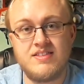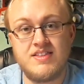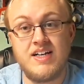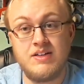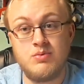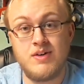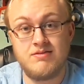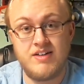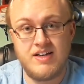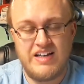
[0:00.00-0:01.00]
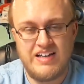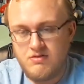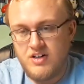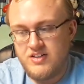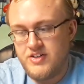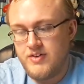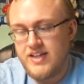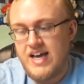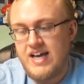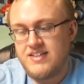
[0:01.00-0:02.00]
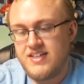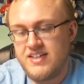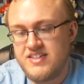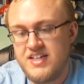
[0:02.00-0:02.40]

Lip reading: did when we were doing assets